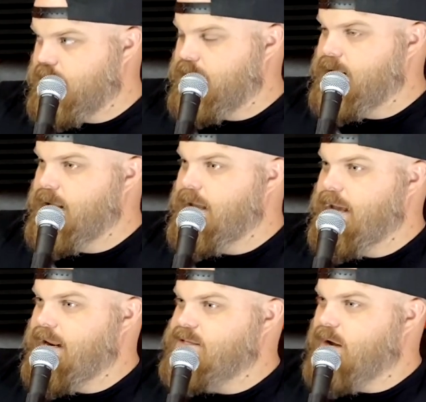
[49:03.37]
Right.
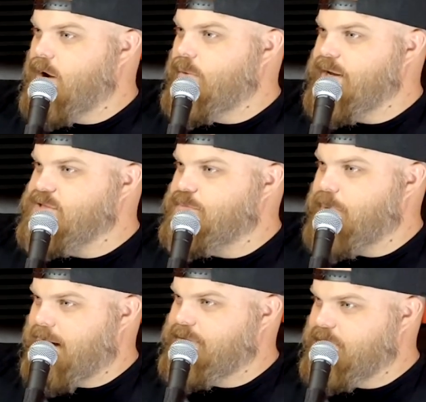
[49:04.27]
And it's always
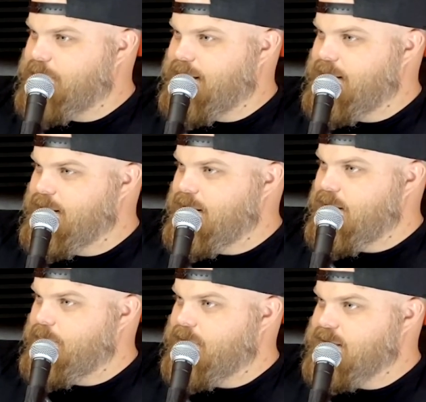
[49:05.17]
bothered me
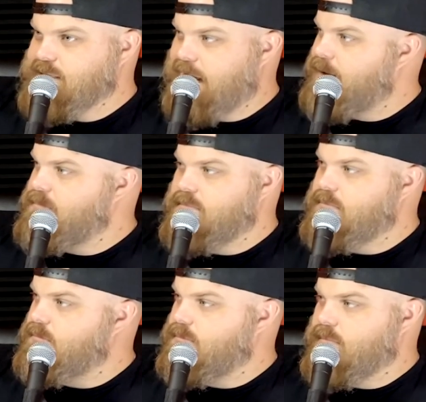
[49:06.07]
because I'm,
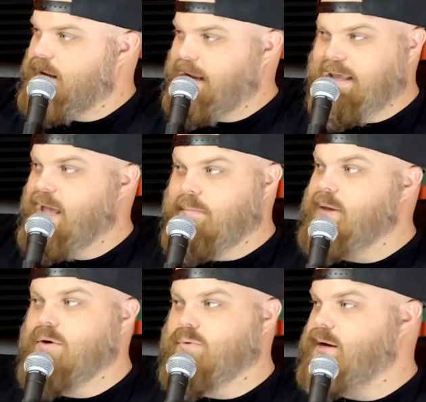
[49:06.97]
I came
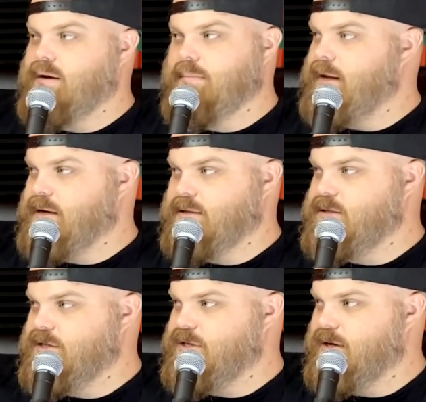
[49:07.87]
in ready to make a
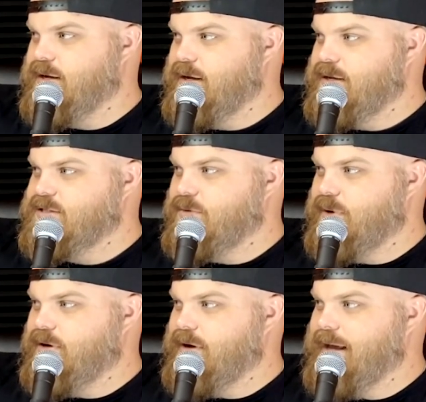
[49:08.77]
decision. So
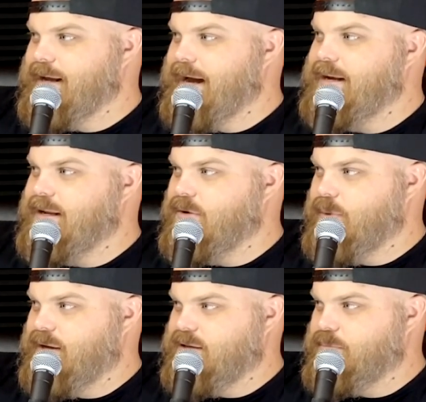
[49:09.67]
when you're like, I need a
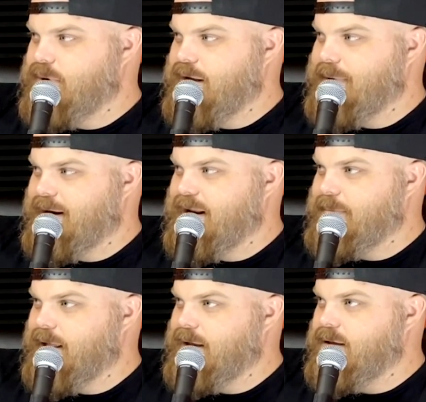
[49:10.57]
week to pray about it,
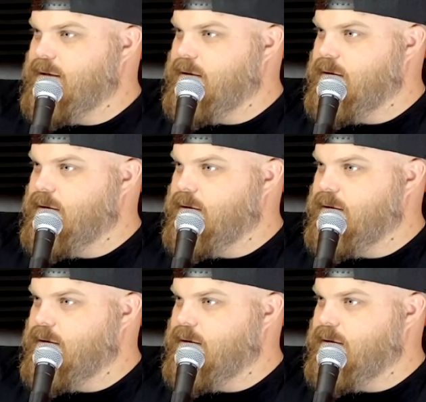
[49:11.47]
I'm like,